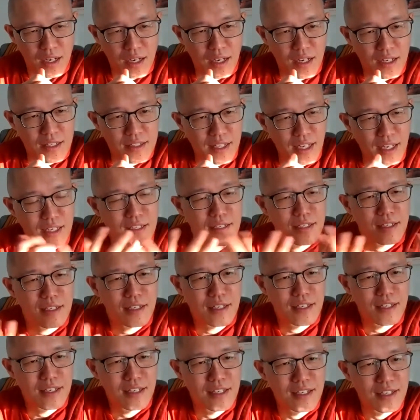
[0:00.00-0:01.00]
then
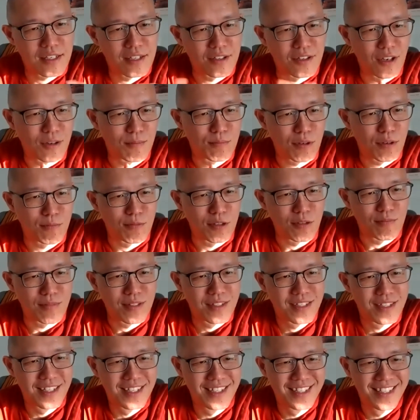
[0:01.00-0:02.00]
you got problem.
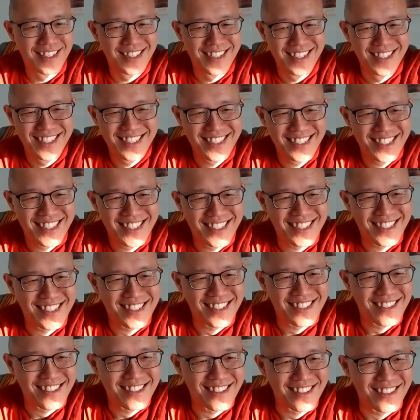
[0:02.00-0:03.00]

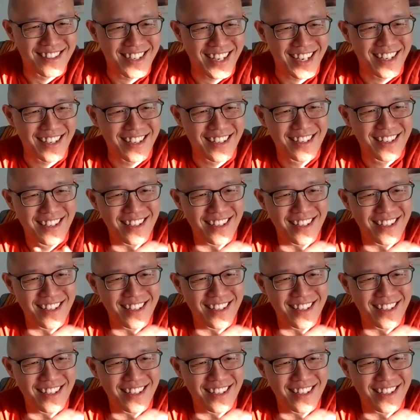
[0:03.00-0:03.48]
Okay.